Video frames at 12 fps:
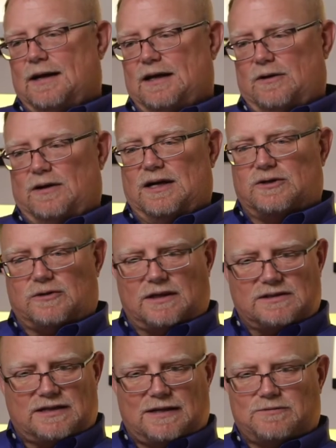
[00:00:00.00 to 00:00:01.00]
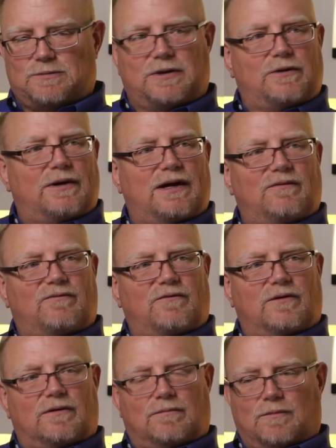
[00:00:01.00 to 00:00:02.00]
Internet Truck Stops, have been around
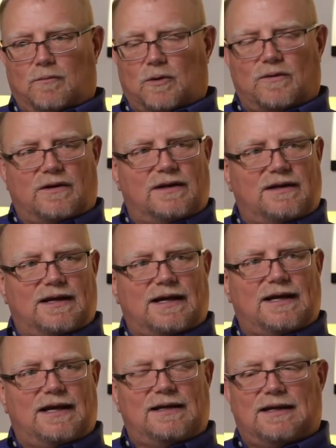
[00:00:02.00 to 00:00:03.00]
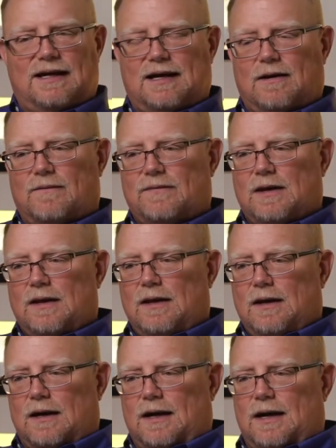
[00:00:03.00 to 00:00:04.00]
for more than a decade now.
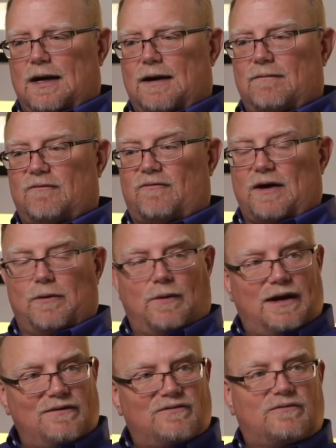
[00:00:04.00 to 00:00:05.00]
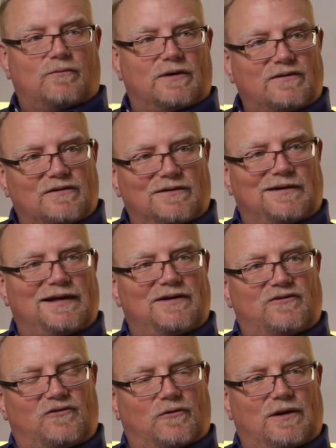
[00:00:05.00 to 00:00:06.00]
FreightWaves recently
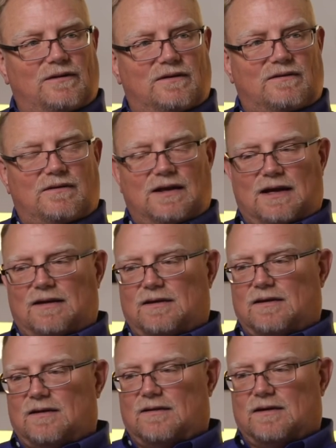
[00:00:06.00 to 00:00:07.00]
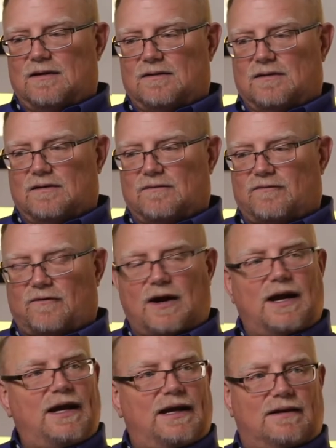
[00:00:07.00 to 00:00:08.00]
has joined the
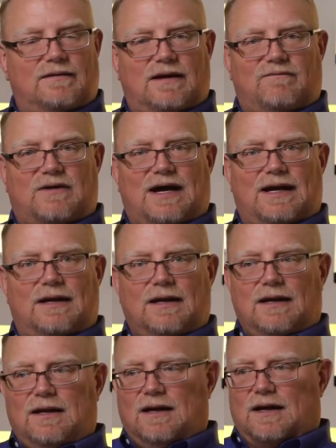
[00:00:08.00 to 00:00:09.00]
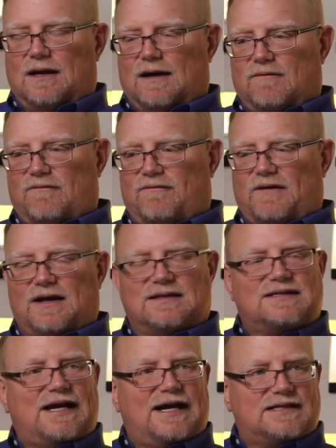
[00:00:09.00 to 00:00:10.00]
fray, and they've got a
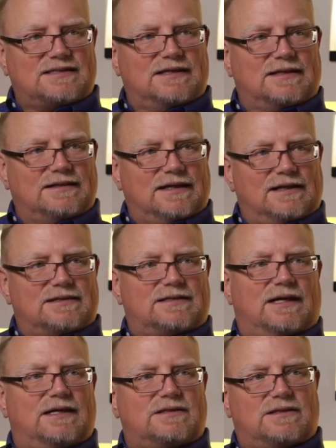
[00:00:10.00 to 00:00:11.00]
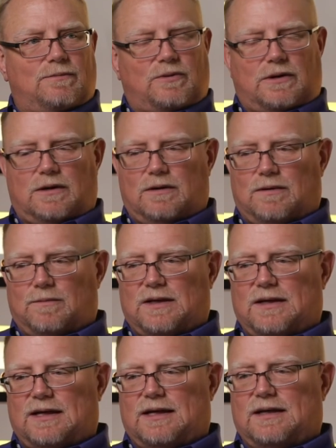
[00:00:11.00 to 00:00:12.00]
fantastic data science
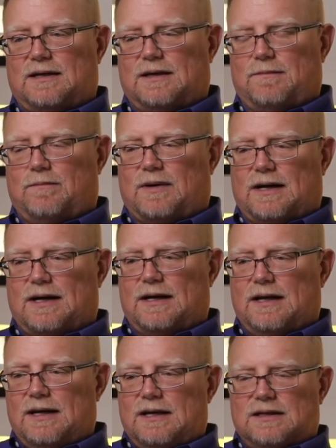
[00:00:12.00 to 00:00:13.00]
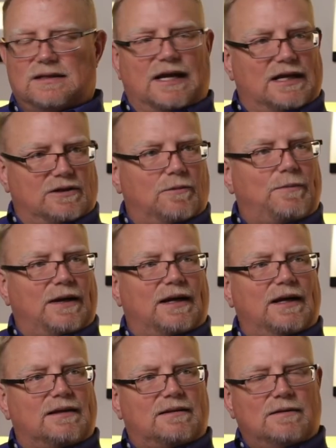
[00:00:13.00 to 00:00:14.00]
department headed up by Daniel
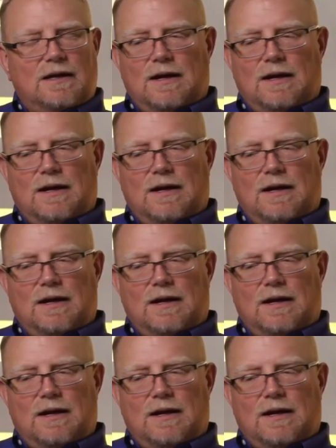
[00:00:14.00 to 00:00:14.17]
Pickett.